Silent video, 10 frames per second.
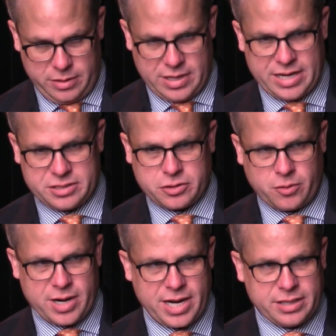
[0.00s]
That is
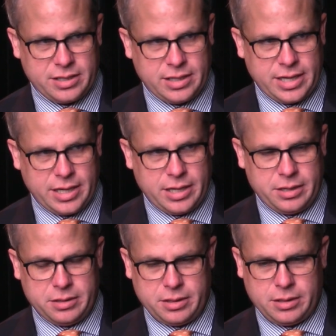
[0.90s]
correct.
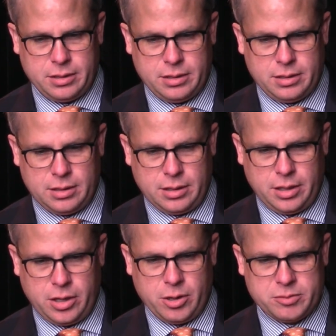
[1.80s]
And,
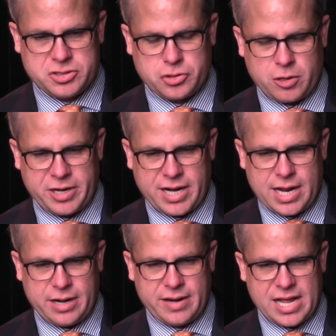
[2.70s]
it started
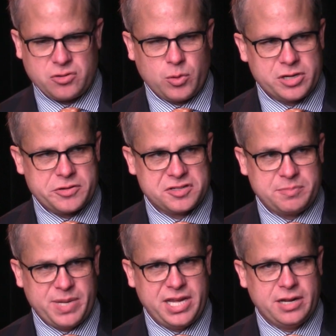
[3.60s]
out, and that's where the
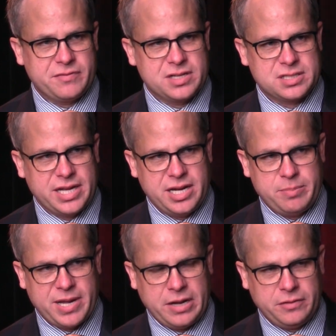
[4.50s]
speed of this Lady
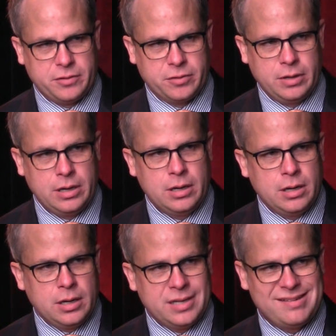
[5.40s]
Panther
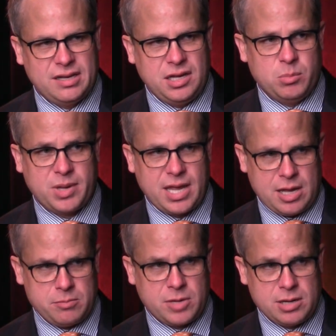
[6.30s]
team
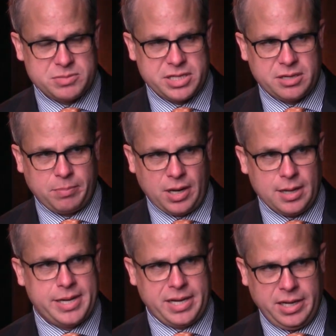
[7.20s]
comes into
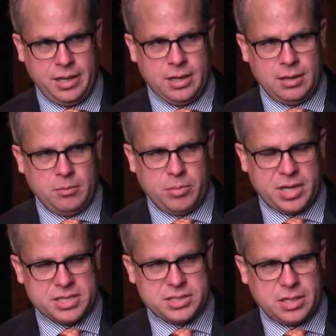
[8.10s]
play,
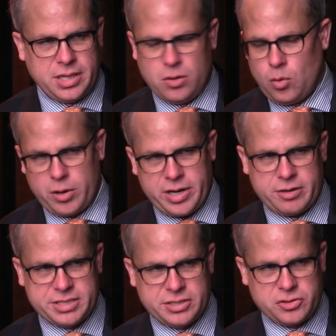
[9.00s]
because in
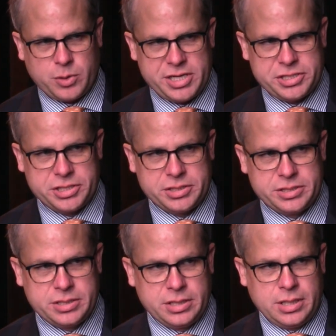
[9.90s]
ordinary
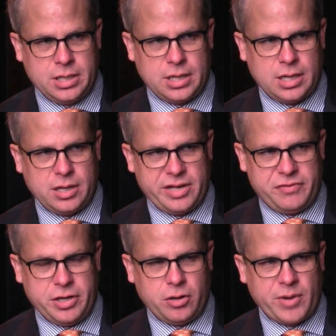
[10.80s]
situations, if
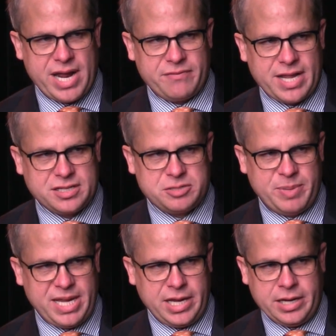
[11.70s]
you don't have that
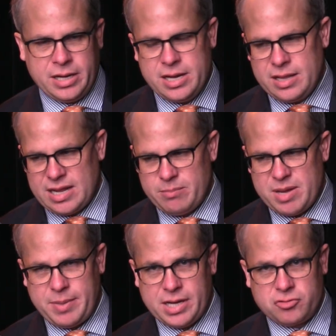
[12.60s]
speed, that may
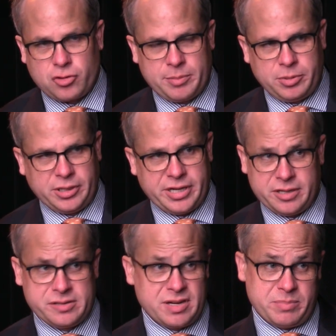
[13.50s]
be a triple and
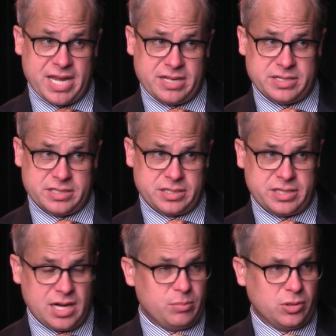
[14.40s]
in some cases a
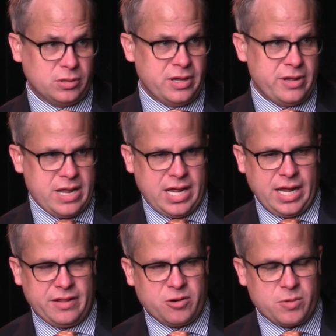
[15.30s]
double,
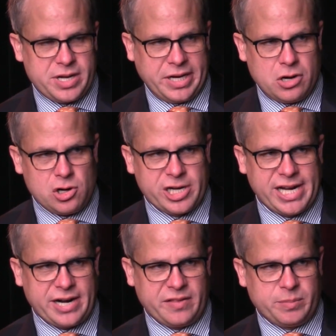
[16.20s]
and they're running hard
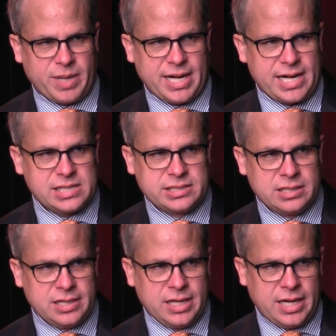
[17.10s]
out of the box,
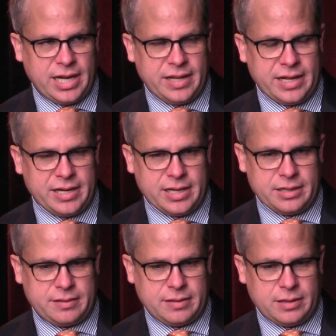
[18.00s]
and they
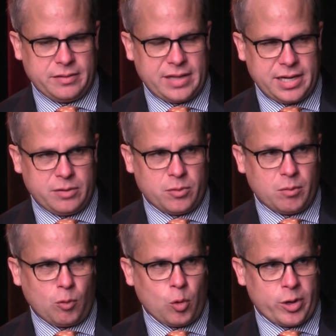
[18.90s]
get
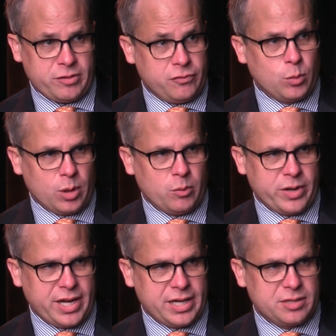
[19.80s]
rewarded for it
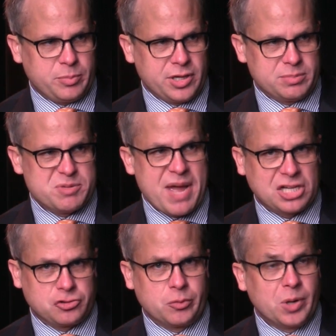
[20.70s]
when they get to put up some
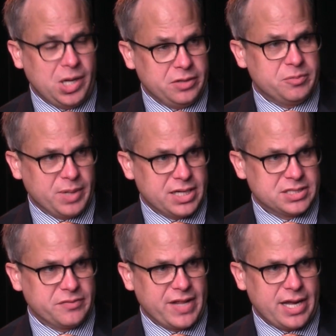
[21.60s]
extra runs
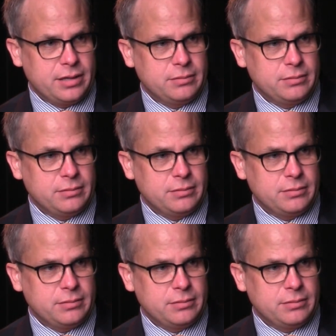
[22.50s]
because of that.